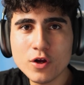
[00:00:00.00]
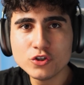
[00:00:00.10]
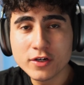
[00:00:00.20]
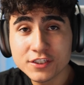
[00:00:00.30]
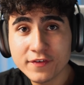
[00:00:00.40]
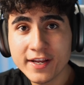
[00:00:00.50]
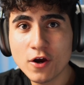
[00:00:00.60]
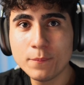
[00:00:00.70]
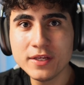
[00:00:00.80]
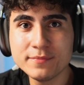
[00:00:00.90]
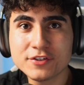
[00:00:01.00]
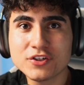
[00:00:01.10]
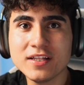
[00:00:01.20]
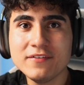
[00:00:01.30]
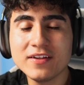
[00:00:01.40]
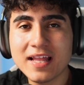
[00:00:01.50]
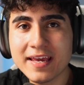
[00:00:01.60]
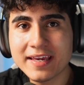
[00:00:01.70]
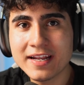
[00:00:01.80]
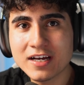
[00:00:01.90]
you enjoyed this video, please make sure to leave a
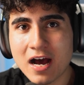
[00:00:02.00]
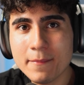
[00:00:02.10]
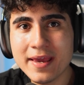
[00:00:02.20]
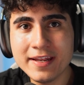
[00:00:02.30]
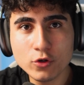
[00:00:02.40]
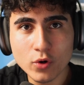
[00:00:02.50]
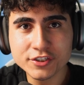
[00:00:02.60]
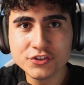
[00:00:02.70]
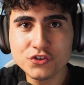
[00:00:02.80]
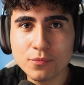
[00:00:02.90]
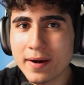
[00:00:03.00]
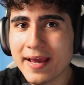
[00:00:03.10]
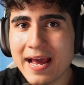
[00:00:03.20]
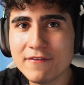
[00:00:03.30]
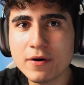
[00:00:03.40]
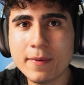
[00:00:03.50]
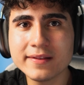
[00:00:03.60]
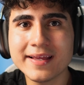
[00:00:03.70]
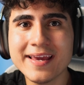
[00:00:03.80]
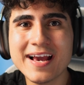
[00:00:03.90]
like and comment any questions you might have
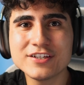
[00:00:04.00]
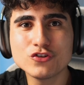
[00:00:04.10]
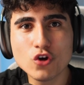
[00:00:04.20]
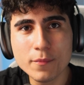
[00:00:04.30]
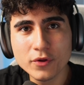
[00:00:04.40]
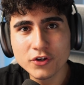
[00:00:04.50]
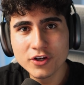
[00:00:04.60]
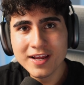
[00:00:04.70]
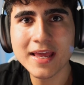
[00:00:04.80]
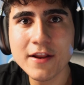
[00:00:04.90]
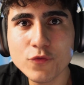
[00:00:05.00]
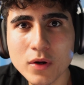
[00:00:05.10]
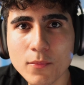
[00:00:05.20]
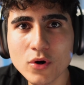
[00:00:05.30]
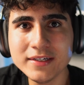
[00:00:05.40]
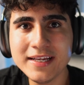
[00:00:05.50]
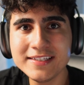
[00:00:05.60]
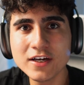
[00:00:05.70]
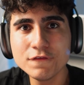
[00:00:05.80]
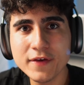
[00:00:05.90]
about the AI store builder. And if you want a more
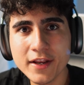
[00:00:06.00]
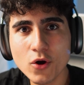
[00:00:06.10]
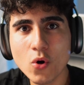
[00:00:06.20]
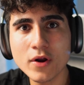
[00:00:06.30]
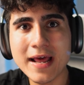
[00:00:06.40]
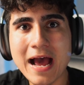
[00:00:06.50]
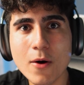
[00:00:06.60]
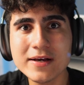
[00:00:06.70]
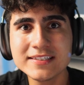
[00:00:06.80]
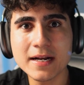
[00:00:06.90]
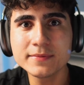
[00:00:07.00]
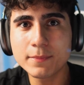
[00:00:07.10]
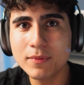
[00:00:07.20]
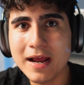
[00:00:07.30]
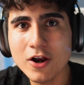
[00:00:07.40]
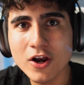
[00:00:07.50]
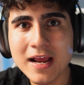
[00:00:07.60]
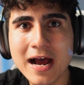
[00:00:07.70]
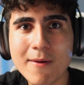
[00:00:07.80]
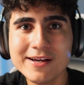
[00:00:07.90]
detailed video on how I set up Supplier,
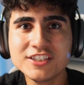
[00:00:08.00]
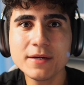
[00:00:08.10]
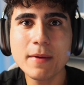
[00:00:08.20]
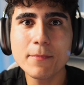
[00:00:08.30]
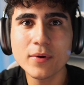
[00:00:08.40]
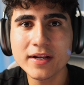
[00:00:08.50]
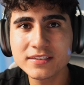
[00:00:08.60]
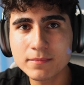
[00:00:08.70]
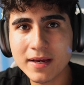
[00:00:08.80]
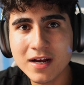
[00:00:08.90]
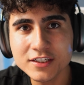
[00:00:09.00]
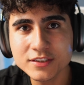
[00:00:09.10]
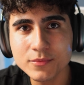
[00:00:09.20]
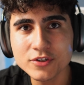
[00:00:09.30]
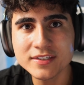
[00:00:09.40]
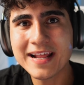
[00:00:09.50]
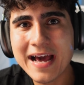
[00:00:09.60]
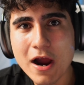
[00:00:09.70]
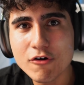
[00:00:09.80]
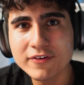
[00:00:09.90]
how I ship my products to my customers, and
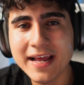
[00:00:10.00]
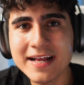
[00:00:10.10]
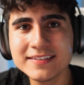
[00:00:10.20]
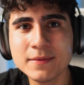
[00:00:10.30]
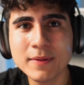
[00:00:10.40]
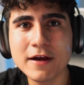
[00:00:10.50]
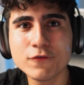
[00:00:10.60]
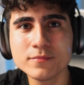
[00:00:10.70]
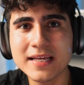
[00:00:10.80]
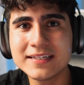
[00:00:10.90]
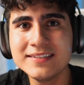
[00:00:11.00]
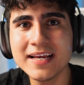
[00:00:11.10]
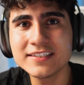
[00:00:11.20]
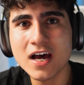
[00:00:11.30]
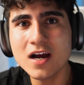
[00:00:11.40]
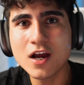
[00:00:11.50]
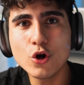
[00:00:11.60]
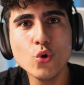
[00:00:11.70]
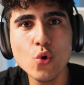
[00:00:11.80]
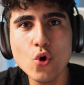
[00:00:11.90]
how I run ads to platforms like
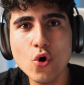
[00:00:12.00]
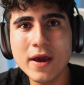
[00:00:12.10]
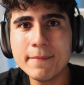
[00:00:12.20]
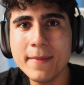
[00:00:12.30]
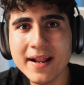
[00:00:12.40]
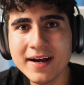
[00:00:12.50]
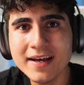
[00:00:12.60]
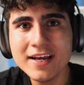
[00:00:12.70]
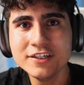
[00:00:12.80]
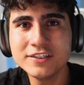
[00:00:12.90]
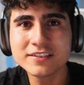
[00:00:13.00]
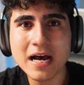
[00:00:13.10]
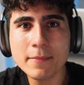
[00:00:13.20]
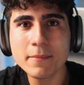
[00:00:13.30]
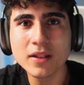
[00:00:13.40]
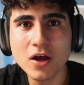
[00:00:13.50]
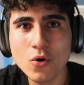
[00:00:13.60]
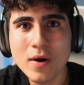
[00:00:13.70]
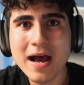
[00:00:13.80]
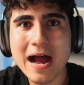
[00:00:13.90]
TikTok, Google, and Meta, just comment
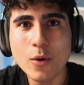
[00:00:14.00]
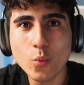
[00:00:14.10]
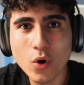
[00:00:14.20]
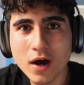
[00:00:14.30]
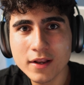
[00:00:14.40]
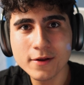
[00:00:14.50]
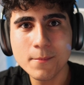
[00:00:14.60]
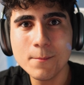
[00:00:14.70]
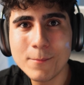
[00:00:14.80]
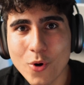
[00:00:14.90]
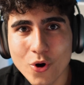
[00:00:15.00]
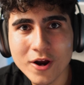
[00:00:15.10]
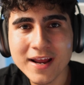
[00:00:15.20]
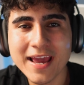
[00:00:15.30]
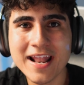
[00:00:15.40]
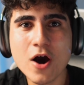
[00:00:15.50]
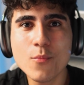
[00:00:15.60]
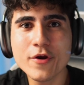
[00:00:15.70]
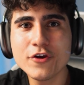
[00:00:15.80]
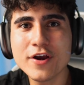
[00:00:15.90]
below. I want more, and I will
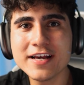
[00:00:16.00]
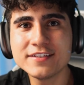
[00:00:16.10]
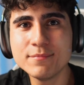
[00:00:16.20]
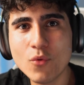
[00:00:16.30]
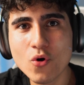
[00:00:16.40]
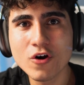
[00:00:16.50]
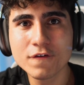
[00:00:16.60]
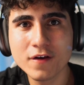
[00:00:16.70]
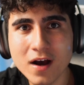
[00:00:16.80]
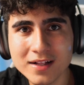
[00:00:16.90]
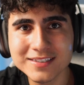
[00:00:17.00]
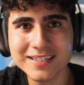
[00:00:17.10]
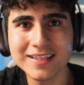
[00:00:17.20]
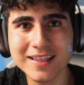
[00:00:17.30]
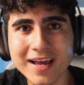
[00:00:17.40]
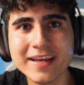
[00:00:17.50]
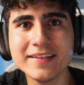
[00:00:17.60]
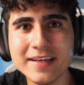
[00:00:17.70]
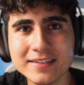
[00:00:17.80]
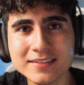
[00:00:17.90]
bring you guys more content like
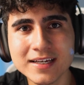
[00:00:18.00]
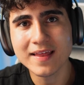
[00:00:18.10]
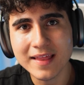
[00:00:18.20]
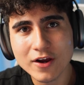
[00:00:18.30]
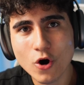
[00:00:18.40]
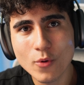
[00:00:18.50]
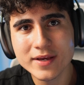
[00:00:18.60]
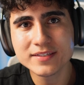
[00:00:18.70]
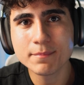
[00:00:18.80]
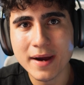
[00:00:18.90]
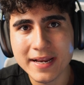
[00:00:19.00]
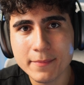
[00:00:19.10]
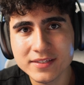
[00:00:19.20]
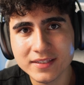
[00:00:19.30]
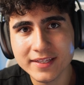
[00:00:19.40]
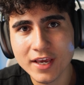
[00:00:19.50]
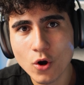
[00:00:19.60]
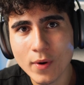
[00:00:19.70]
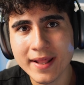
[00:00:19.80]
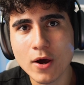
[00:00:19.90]
this. And like always, my name is
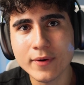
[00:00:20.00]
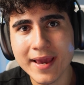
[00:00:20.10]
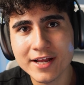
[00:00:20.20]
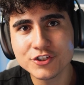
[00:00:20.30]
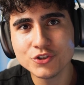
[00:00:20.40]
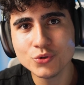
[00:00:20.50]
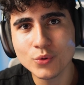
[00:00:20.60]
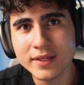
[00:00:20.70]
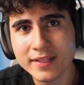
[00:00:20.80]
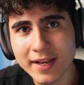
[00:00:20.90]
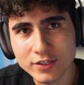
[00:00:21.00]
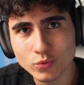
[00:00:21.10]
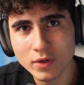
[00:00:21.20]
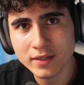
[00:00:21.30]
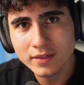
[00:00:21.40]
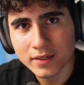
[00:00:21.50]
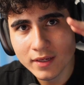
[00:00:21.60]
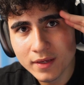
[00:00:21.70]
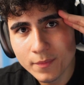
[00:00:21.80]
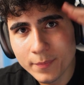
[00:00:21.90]
Leo, and I'll catch you in the next one.
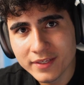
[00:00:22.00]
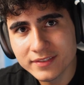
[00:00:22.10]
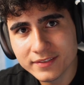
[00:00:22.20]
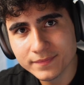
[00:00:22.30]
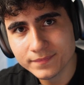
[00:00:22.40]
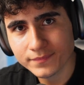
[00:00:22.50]
Peace.